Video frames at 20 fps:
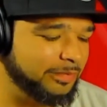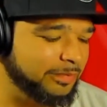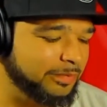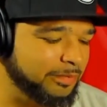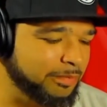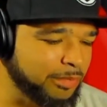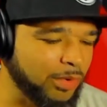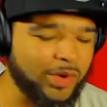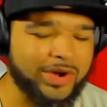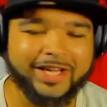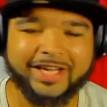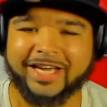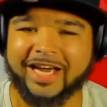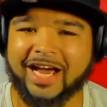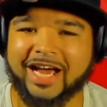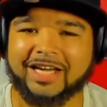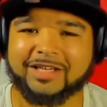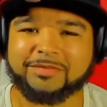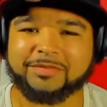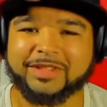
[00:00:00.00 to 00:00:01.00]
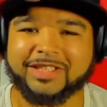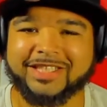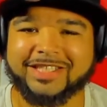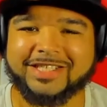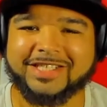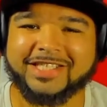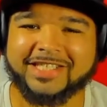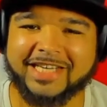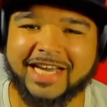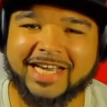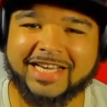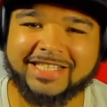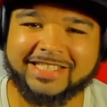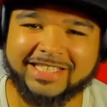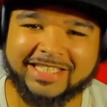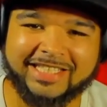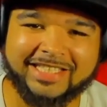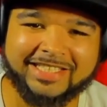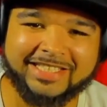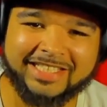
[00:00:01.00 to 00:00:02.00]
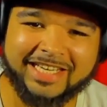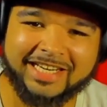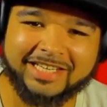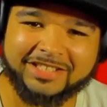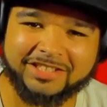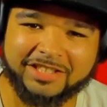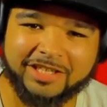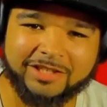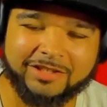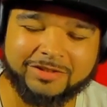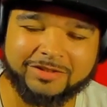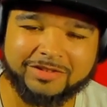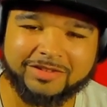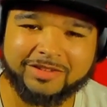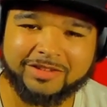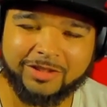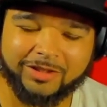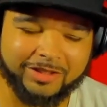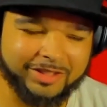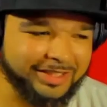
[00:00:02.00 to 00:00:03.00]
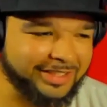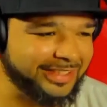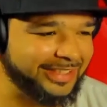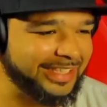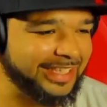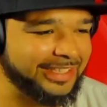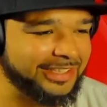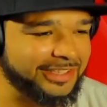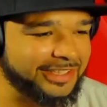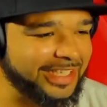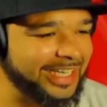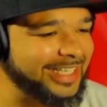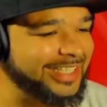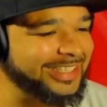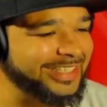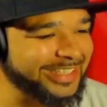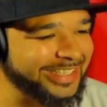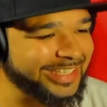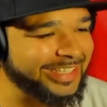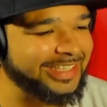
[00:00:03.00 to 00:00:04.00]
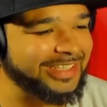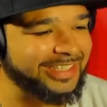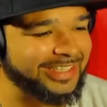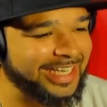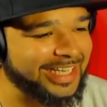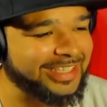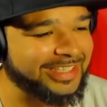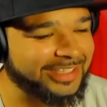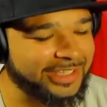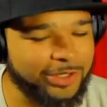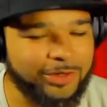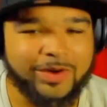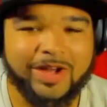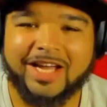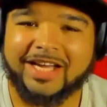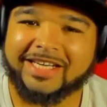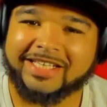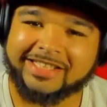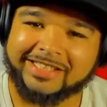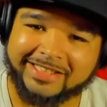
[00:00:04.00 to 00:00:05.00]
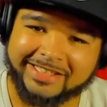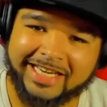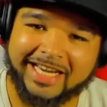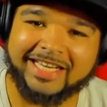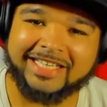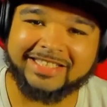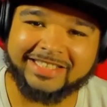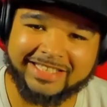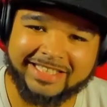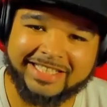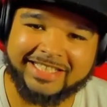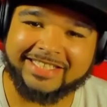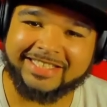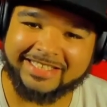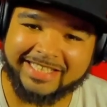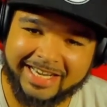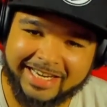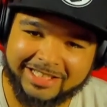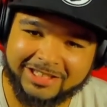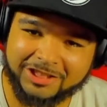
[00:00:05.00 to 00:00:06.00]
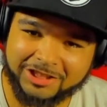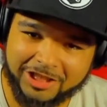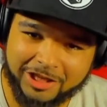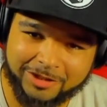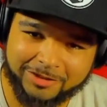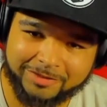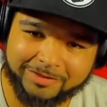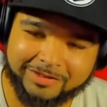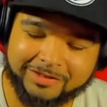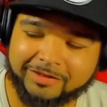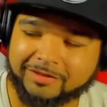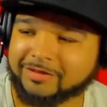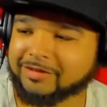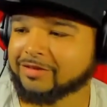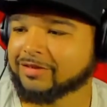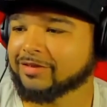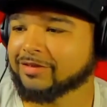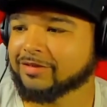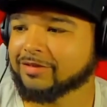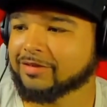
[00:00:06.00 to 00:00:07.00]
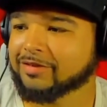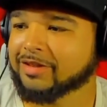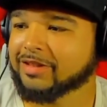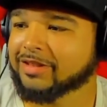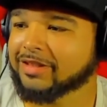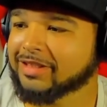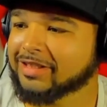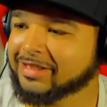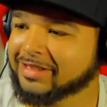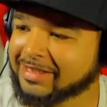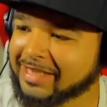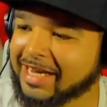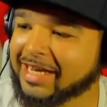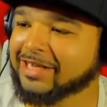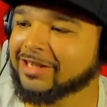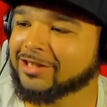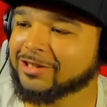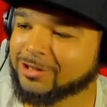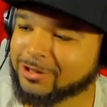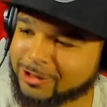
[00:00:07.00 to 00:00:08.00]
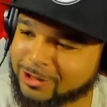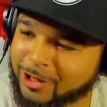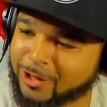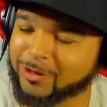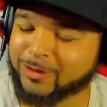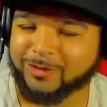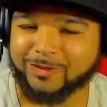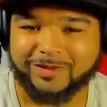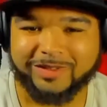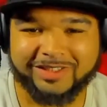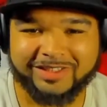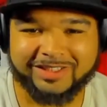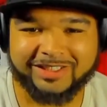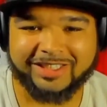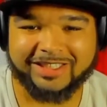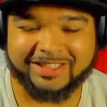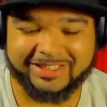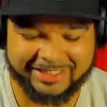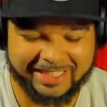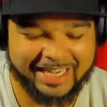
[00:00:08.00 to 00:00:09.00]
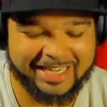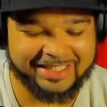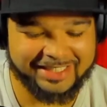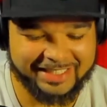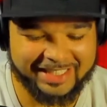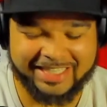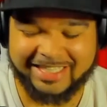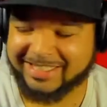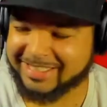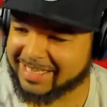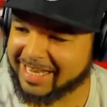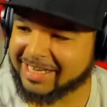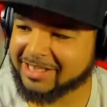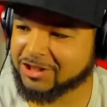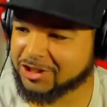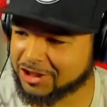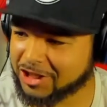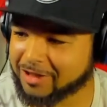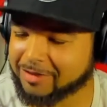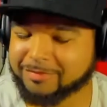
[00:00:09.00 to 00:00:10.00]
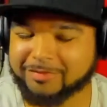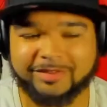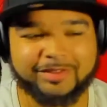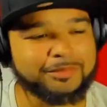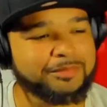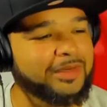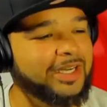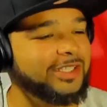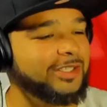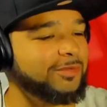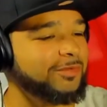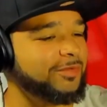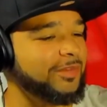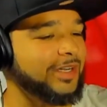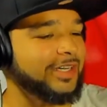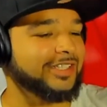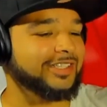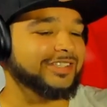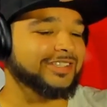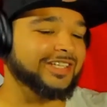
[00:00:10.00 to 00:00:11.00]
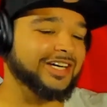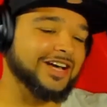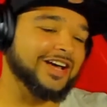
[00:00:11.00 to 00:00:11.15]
boycotting because Jay-Z said so? Or Jay-Z said so. Jay-Z said so. Said so. Jay-Z said so. Motherfucker.